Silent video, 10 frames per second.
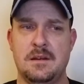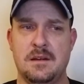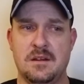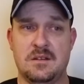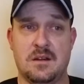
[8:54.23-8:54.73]

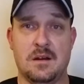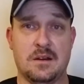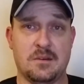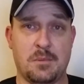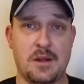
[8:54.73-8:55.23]
is
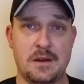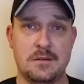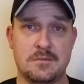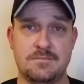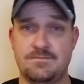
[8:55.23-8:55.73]
unexplained,
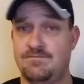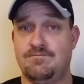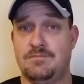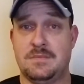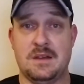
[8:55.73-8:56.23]

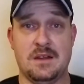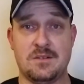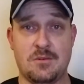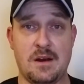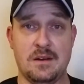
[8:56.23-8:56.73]

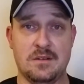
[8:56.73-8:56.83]
that's great.